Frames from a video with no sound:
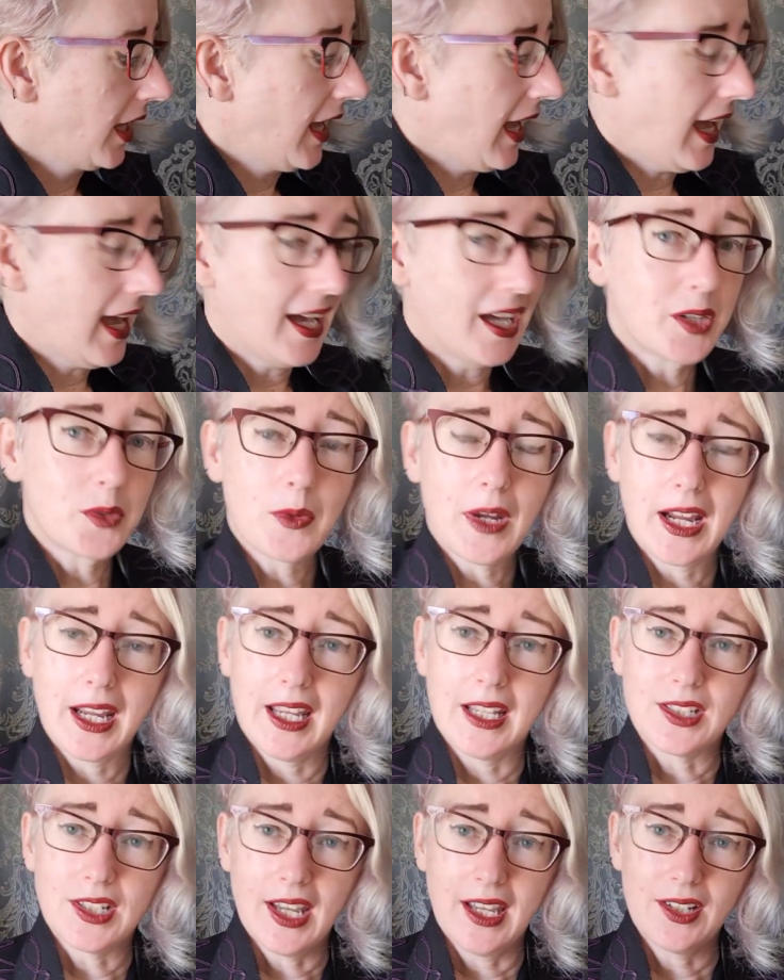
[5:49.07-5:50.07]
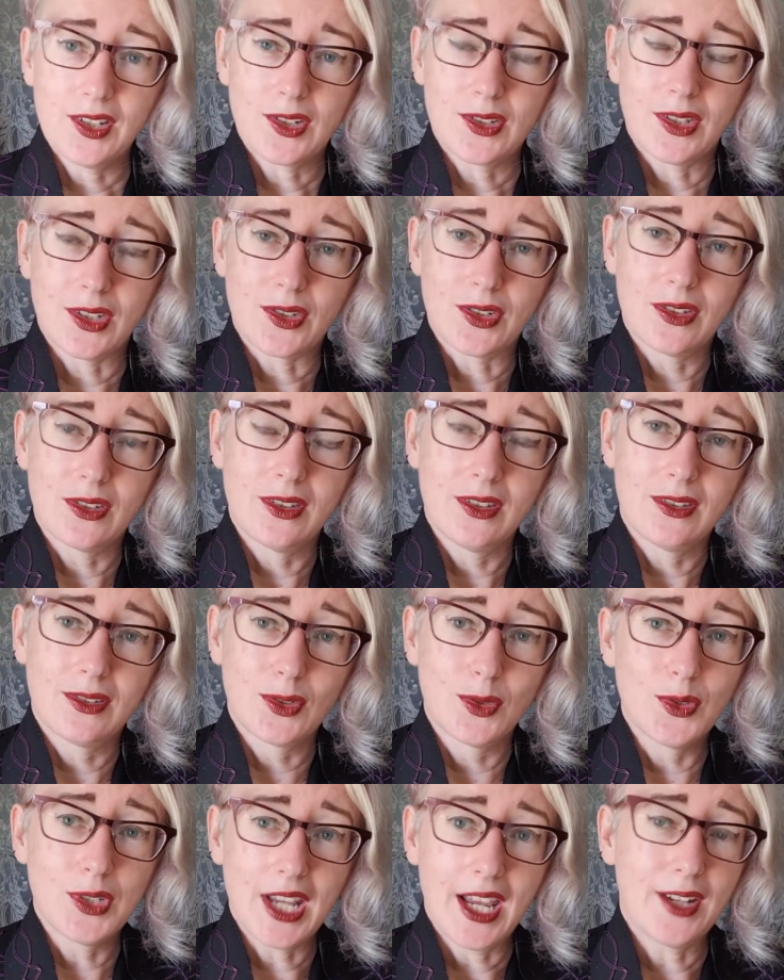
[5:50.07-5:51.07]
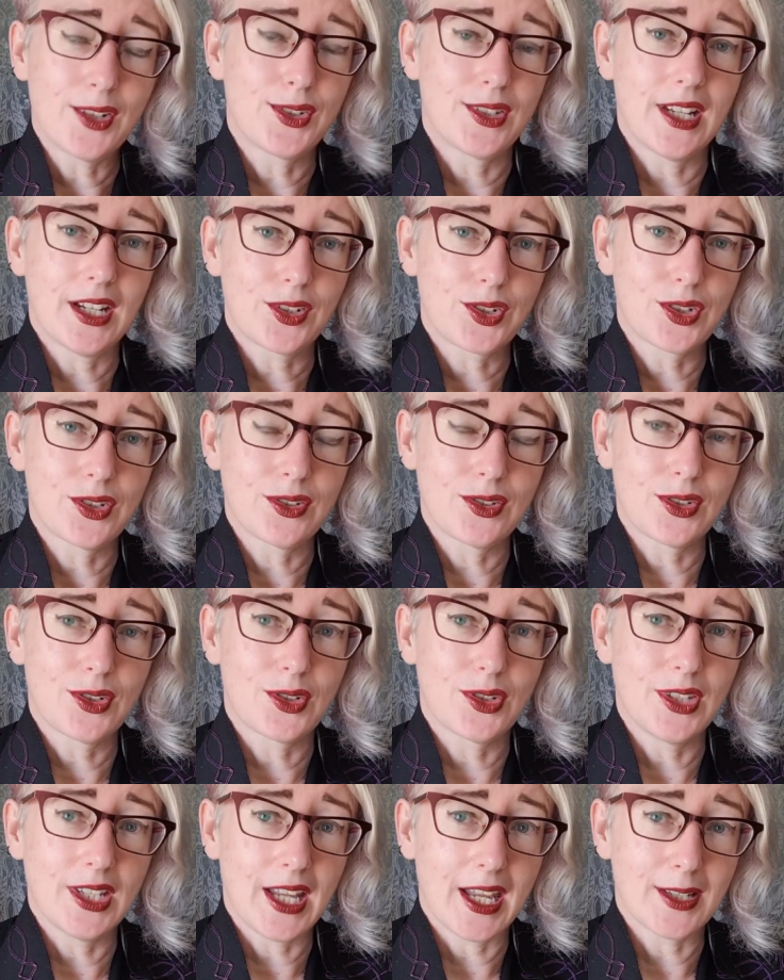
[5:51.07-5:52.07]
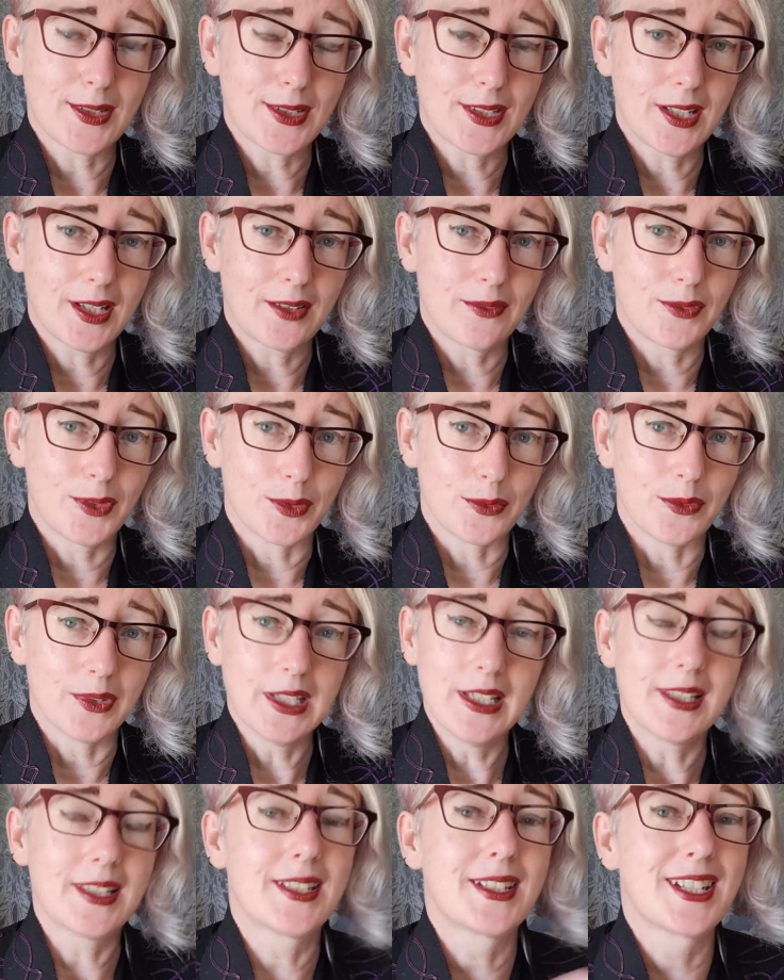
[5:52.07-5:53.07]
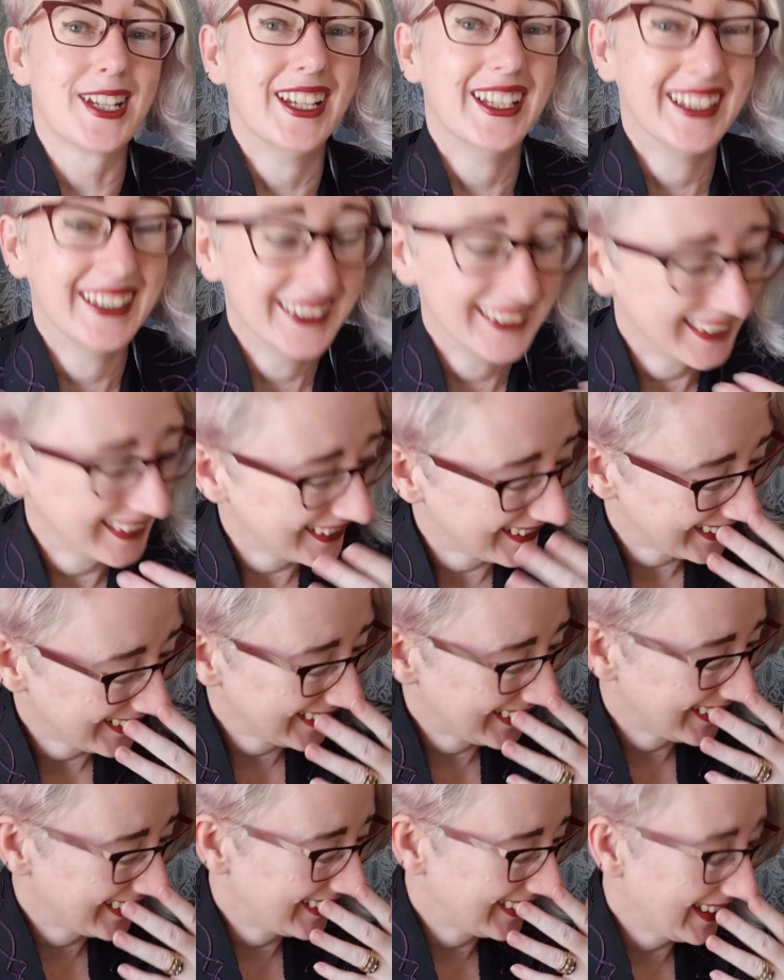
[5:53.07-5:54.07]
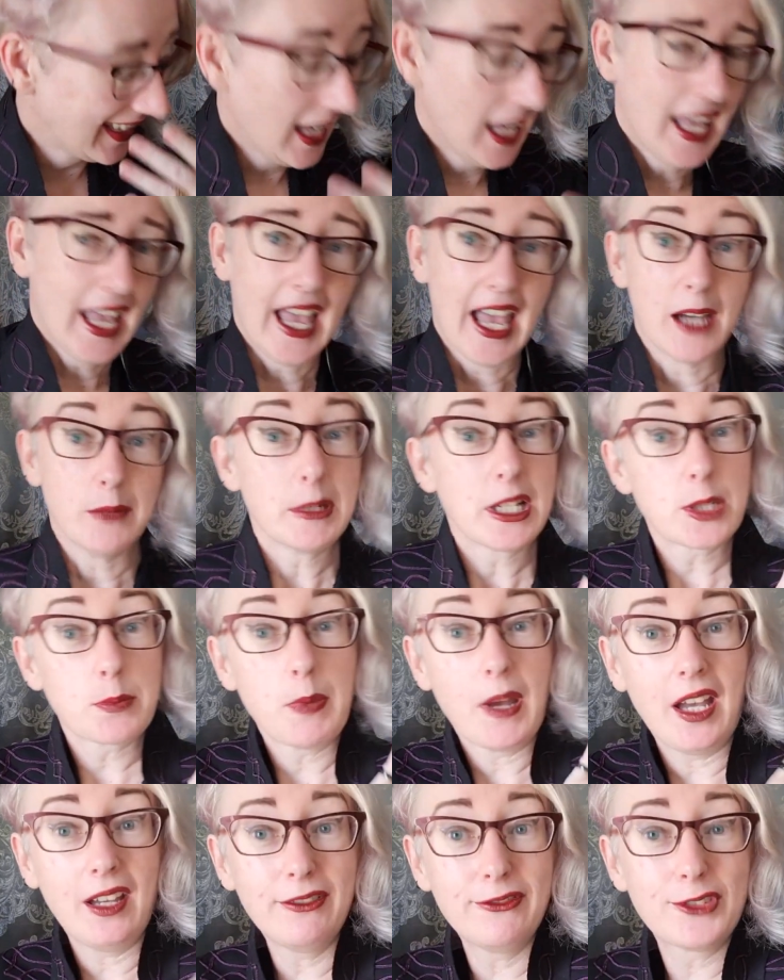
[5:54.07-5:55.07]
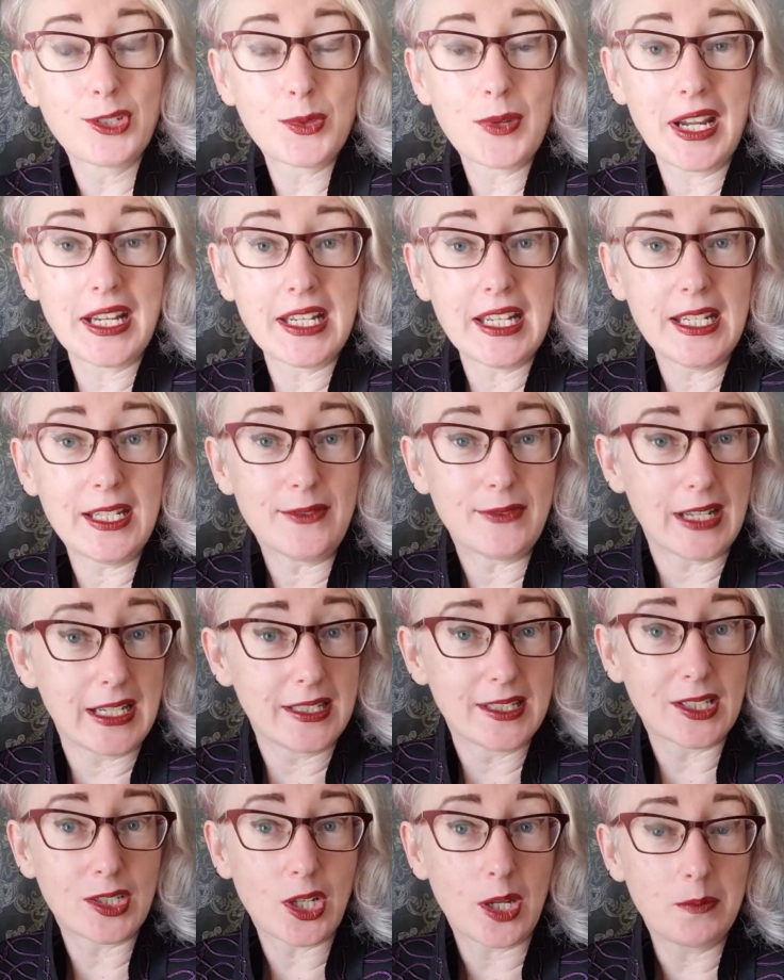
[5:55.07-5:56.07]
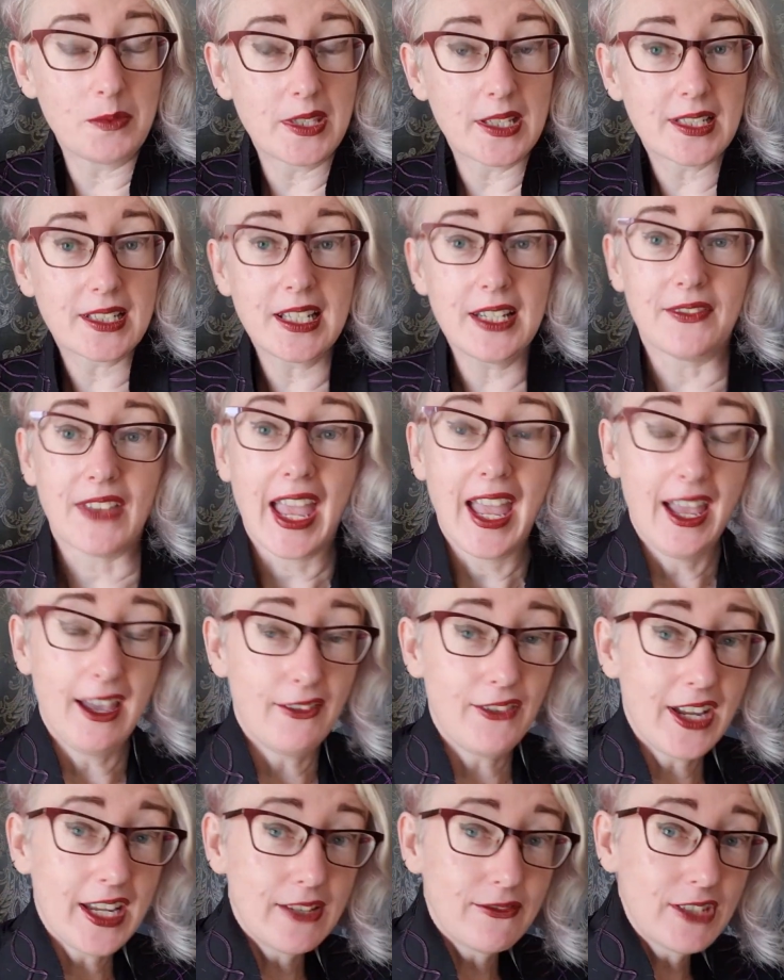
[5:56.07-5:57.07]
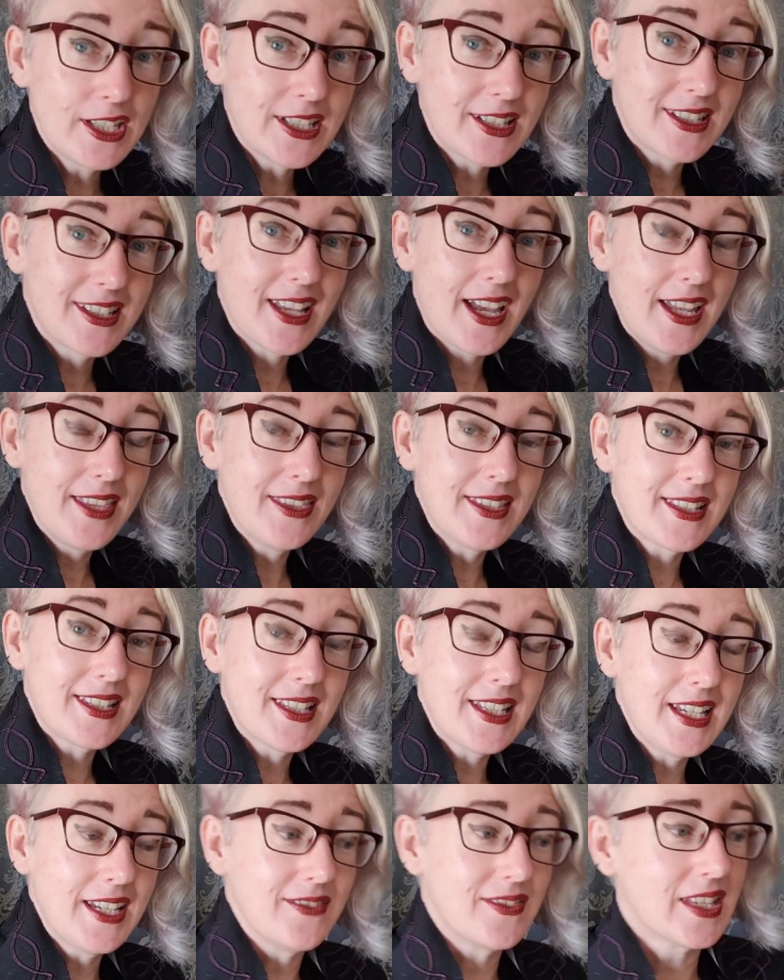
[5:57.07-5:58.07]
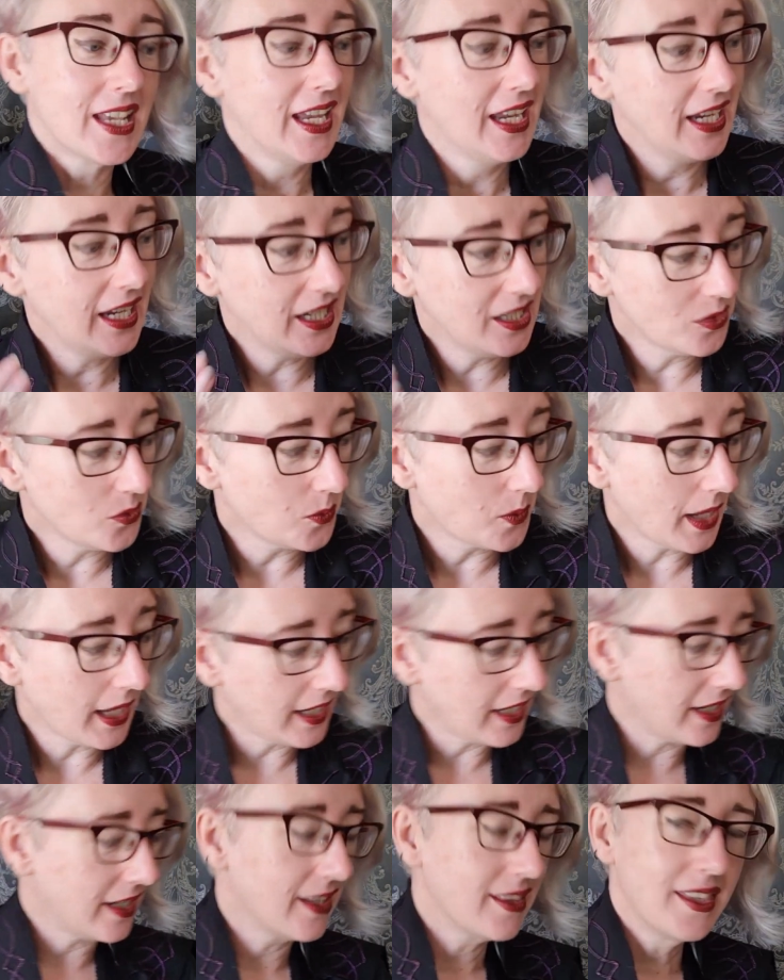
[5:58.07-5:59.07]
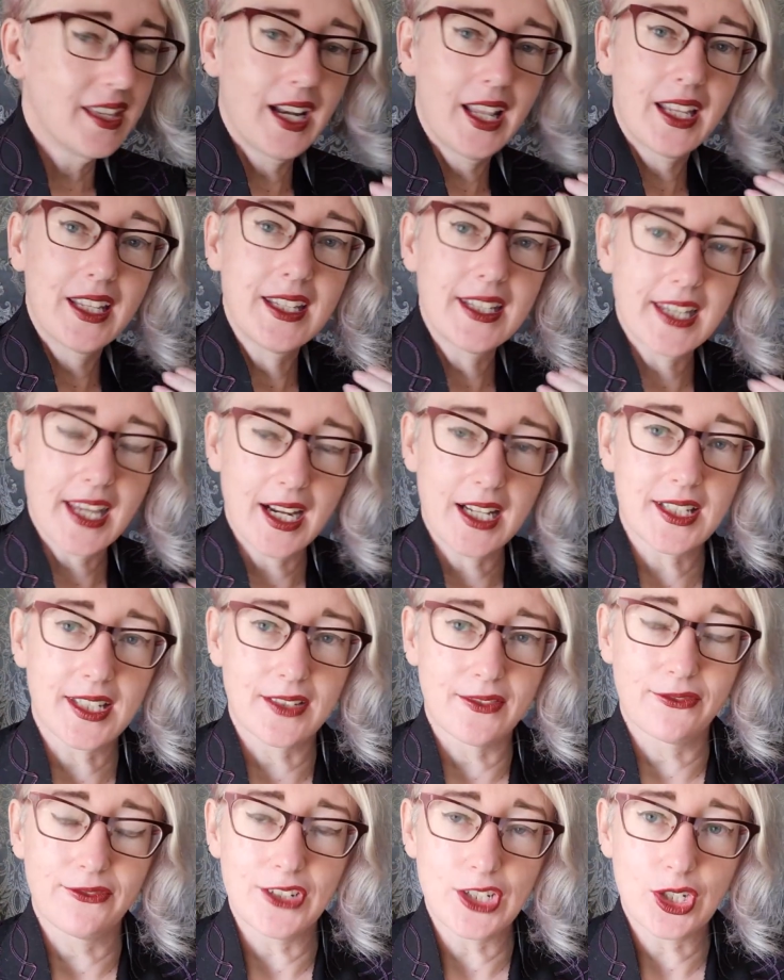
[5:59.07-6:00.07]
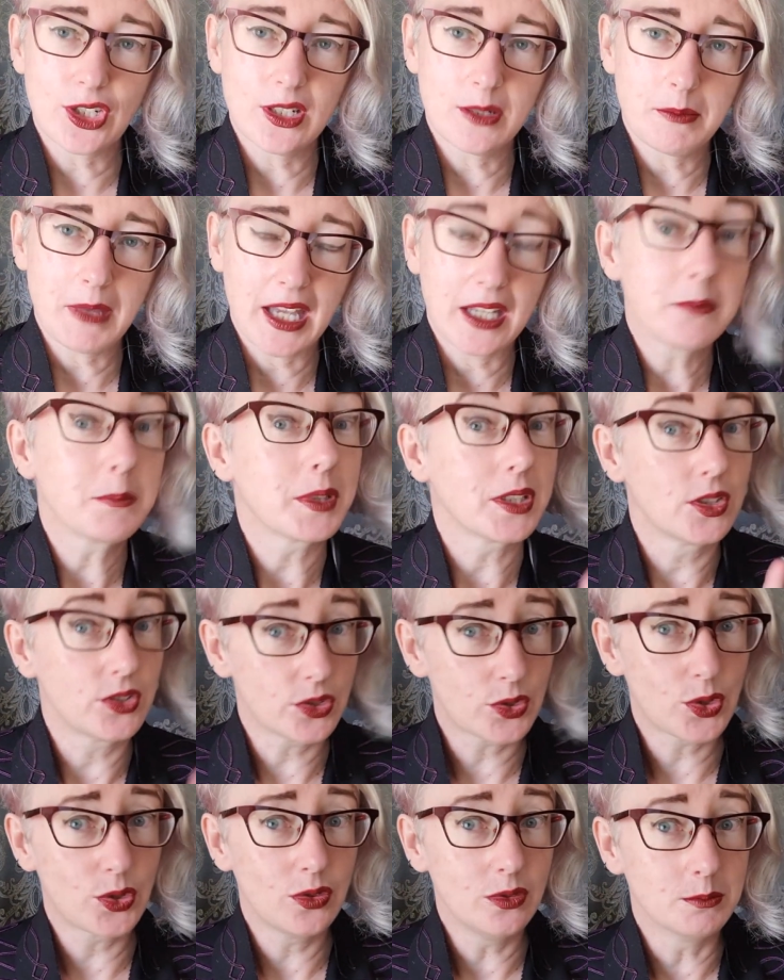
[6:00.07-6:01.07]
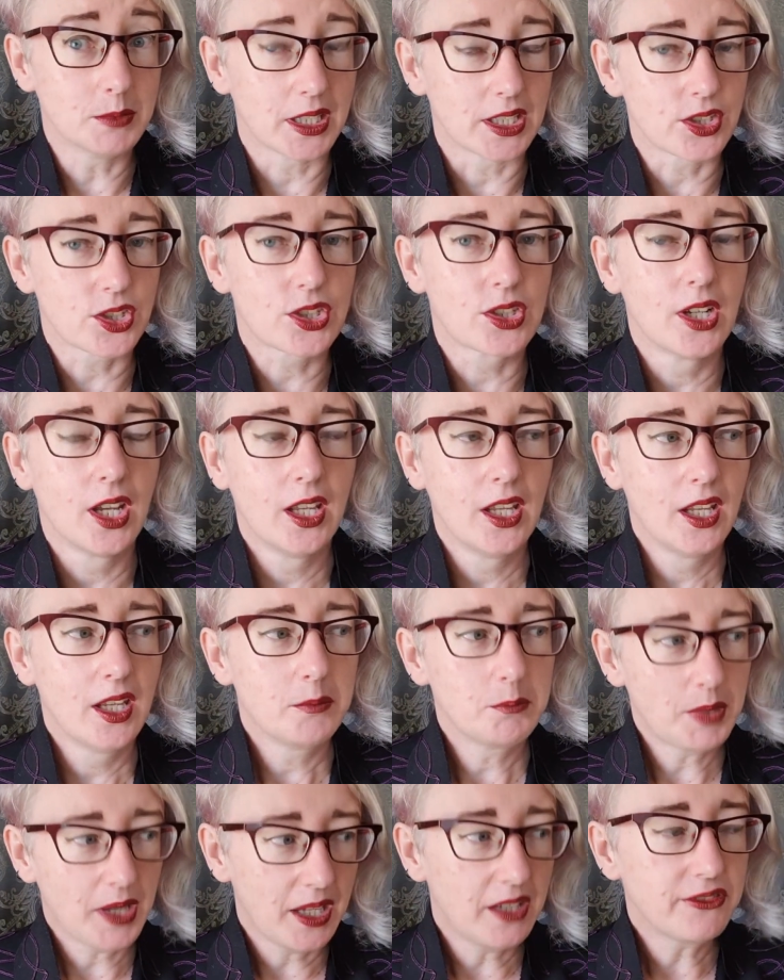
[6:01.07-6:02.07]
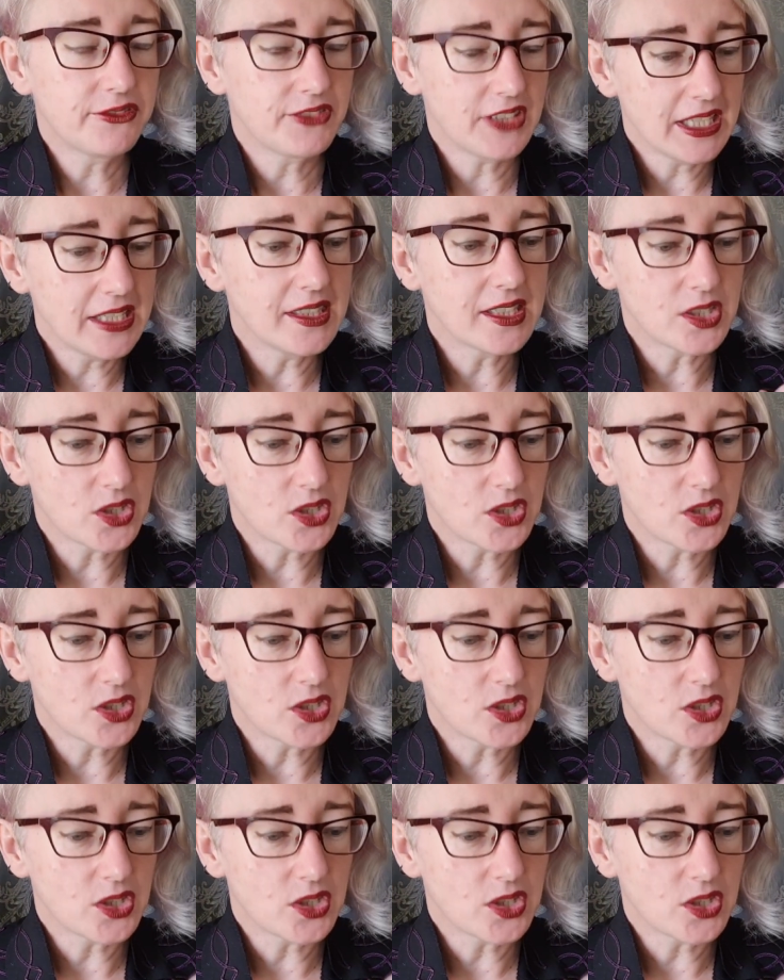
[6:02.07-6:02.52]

How do I attach the soutache sections to the outside of the wrist? How much puff do I need in the top of the sleeve? Have I even designed the sleeves in a way that I can get a sufficient amount, but not too much, puff in the